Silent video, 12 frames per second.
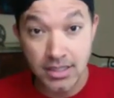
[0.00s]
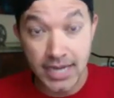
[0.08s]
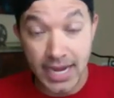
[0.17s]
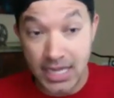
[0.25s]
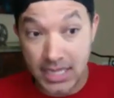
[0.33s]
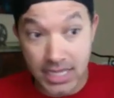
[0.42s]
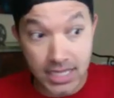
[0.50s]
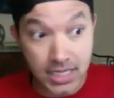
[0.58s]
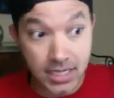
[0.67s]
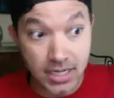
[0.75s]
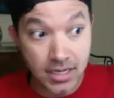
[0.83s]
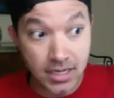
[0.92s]
And
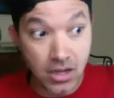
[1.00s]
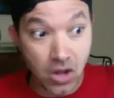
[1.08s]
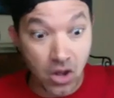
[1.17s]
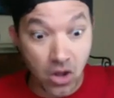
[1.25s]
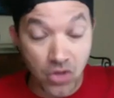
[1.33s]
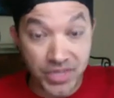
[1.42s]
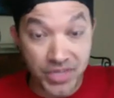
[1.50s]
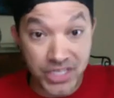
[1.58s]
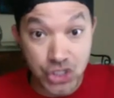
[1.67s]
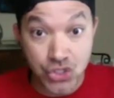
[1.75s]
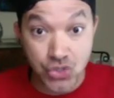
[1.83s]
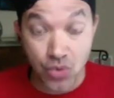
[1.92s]
then all these
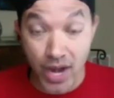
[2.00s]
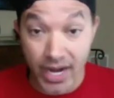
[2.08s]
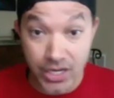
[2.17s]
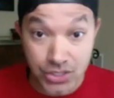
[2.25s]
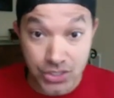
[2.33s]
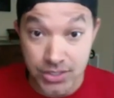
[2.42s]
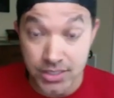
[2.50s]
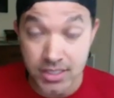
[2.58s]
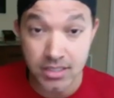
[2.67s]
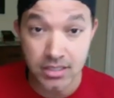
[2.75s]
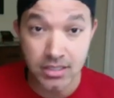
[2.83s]
strangers